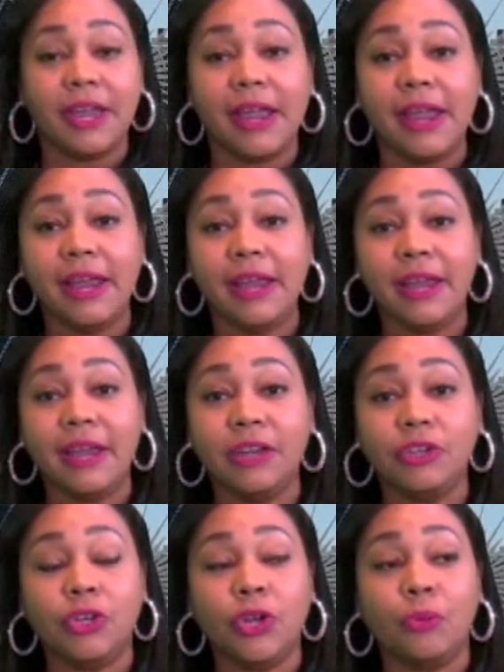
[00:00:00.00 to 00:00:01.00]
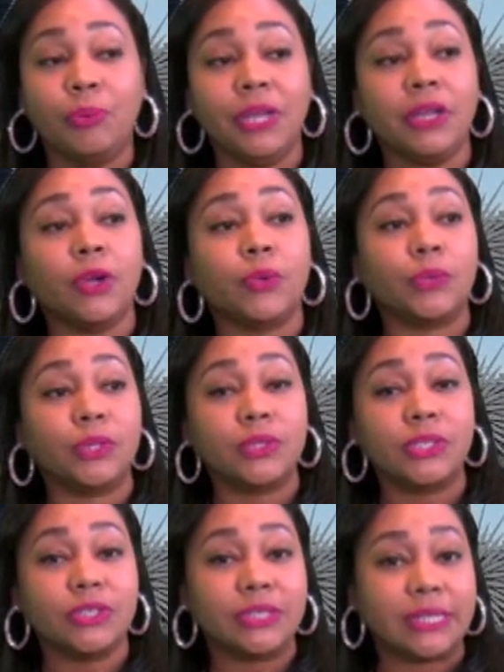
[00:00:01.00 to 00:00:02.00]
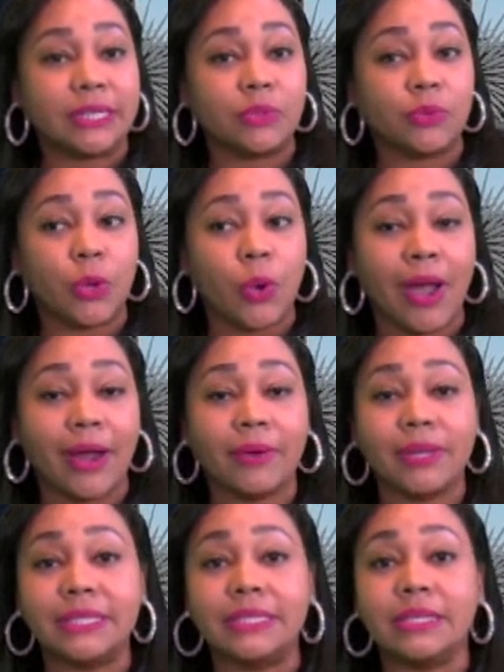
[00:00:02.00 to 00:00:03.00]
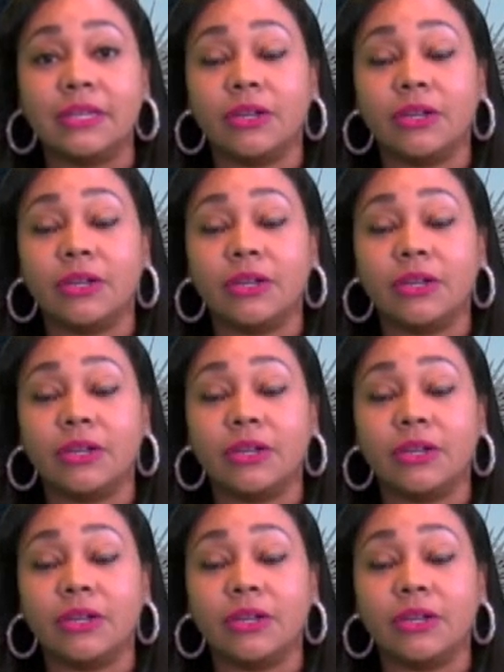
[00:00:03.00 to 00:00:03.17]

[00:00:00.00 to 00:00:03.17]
and, you know, being a realtor does require us